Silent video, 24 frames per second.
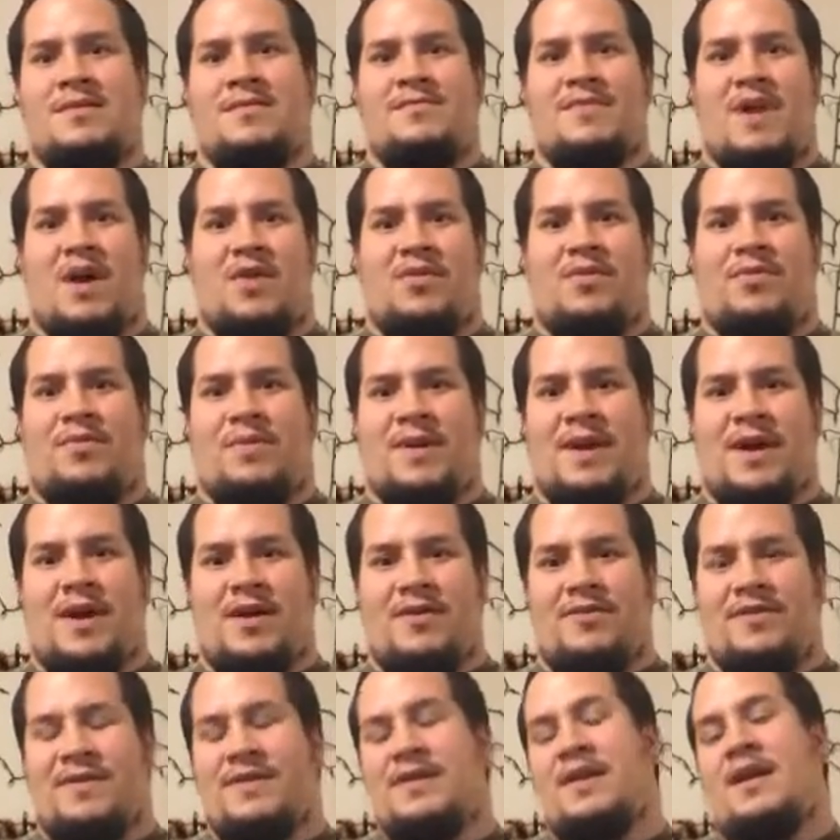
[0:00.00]
about
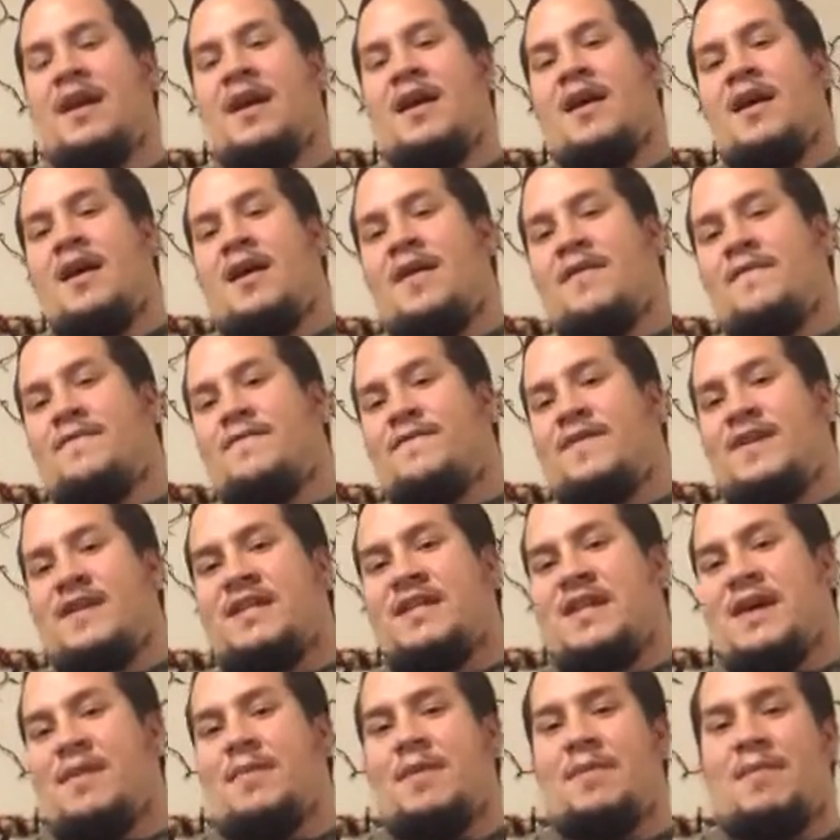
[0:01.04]
300,
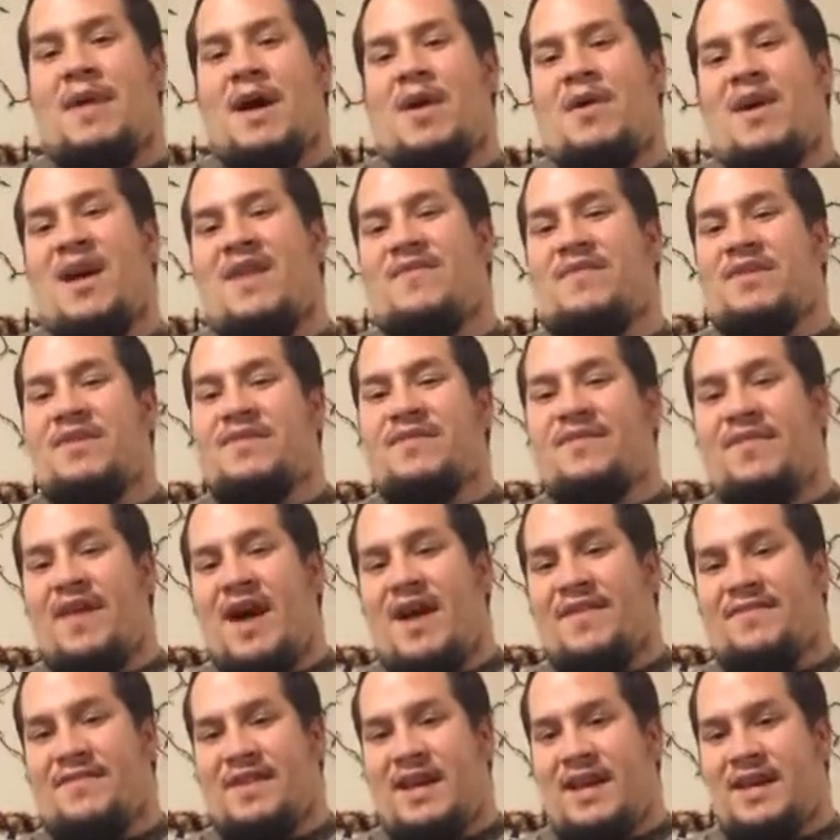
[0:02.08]
feed them about every
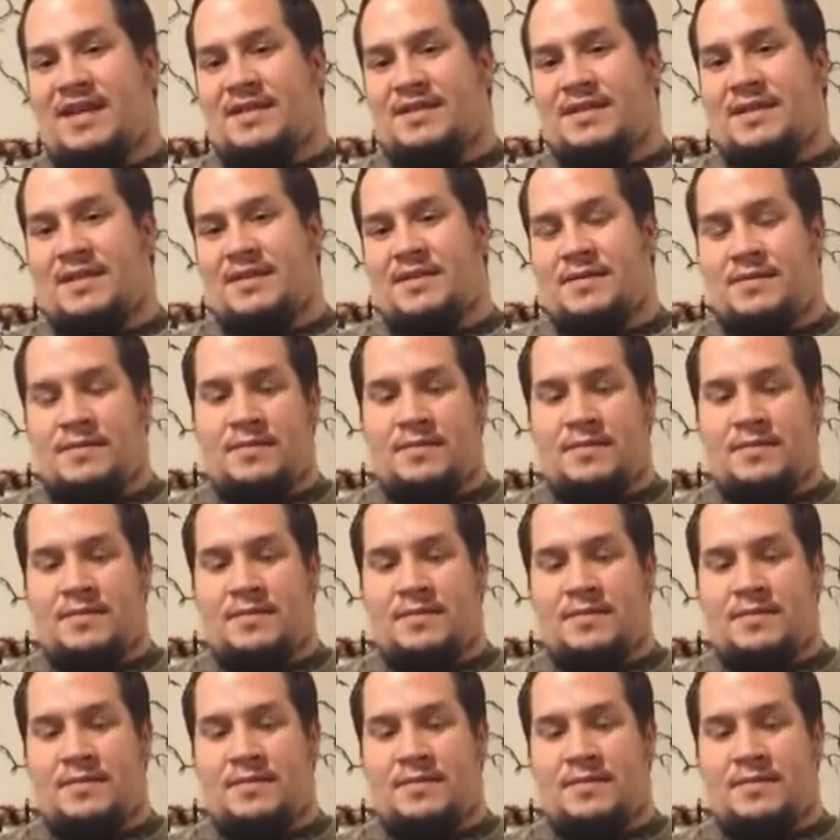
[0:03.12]
5 days.